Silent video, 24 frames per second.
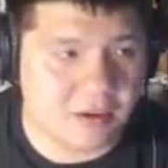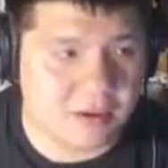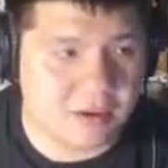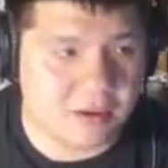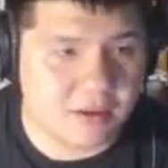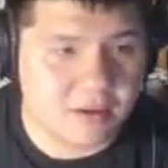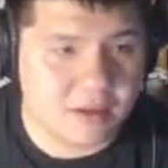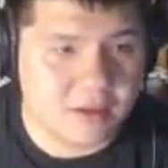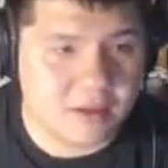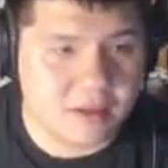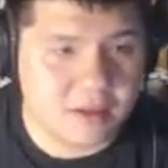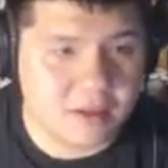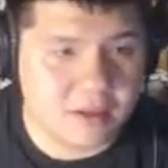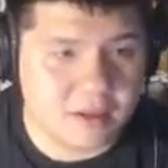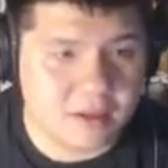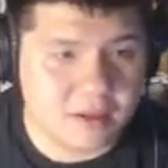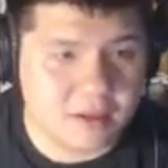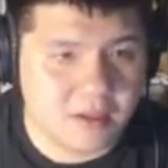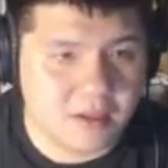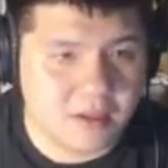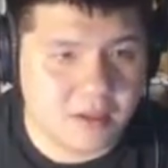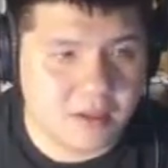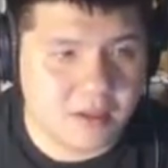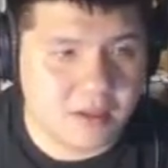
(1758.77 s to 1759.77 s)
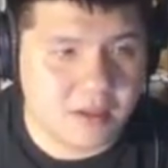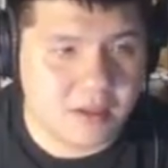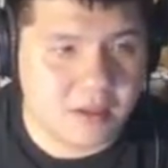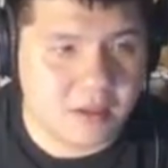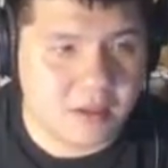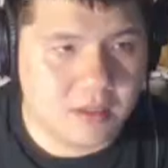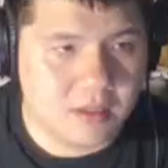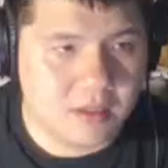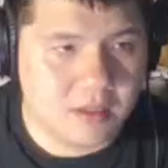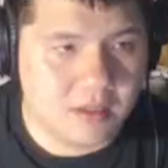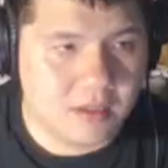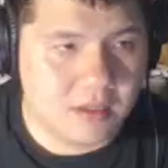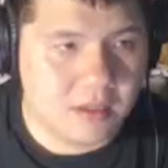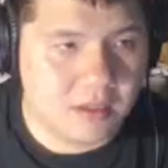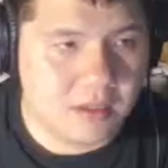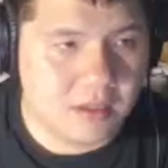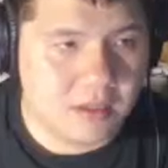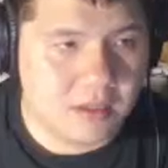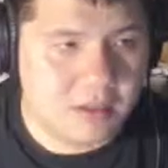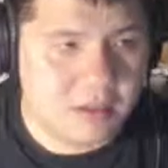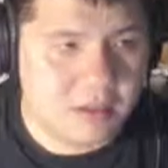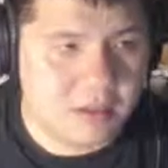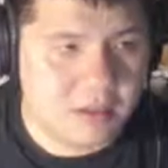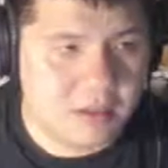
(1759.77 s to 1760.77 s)

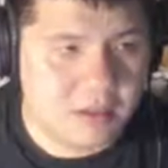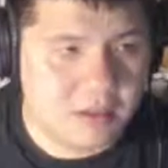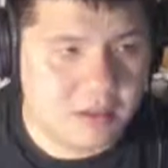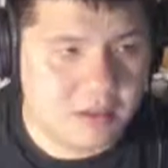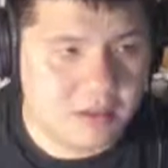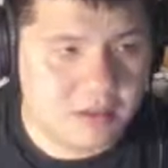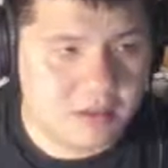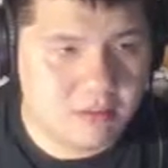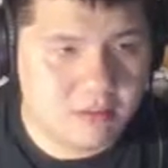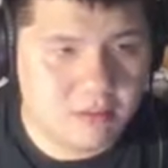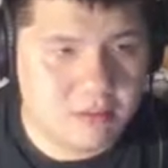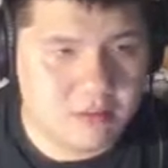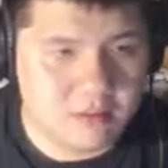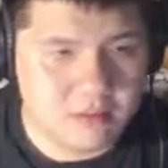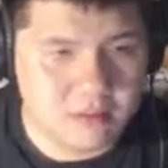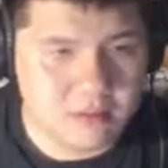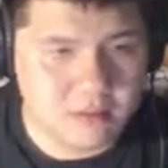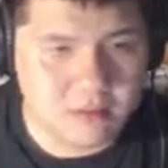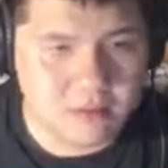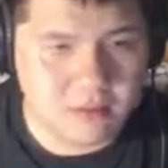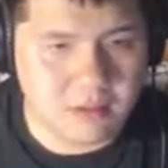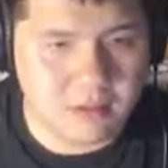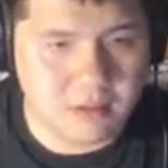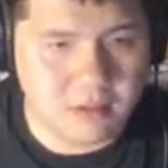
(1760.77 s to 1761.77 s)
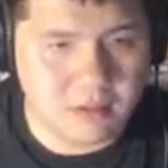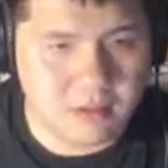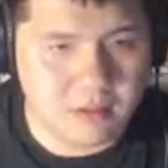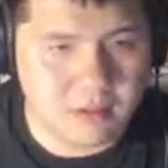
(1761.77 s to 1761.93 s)
(silence)